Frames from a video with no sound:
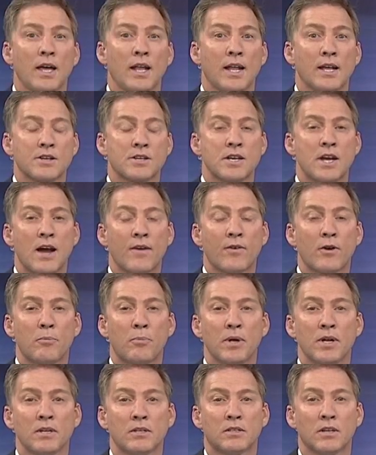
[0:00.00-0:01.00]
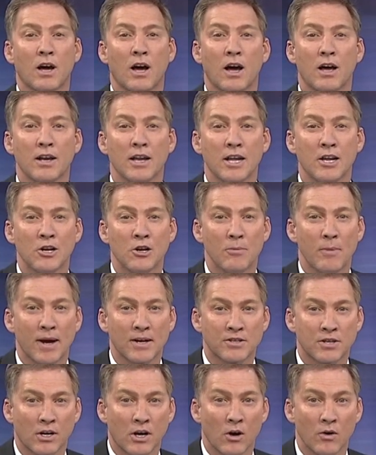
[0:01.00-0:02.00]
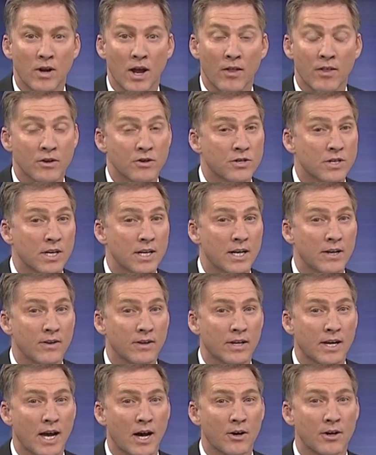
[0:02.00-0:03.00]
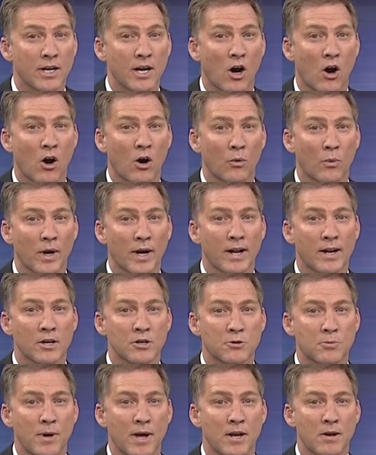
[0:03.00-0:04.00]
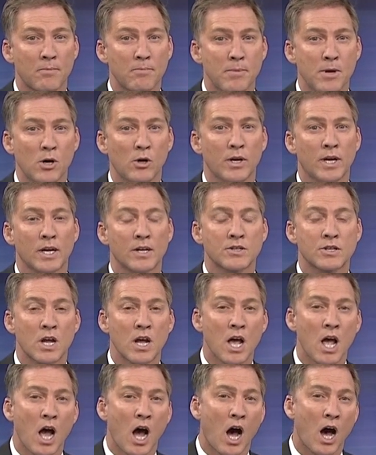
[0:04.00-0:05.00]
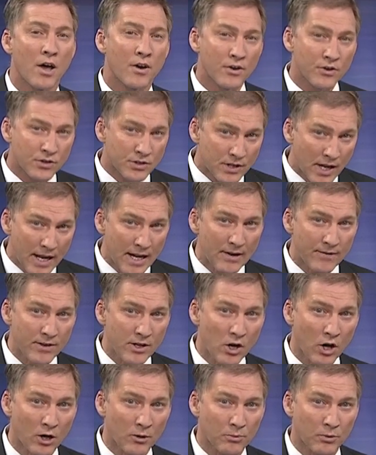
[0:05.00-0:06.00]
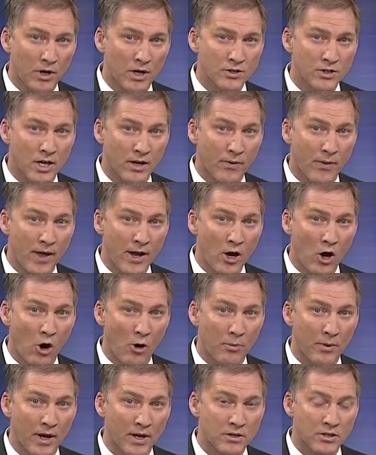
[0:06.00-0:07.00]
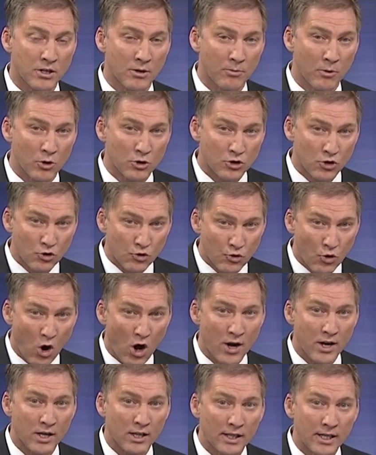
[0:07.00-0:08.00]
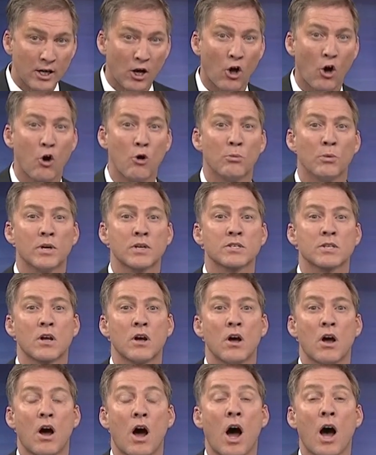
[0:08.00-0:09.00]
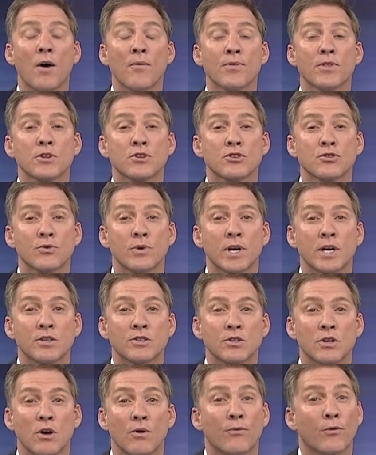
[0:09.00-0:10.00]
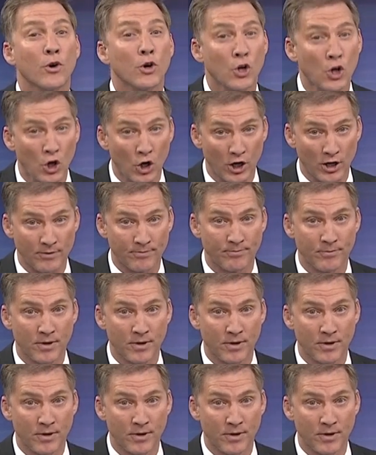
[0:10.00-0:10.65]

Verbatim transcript: It has never been done in New Mexico. Now the city and the county are ready to spend millions on a state-of-the-art project they hope gets the most chronically homeless off the streets for good.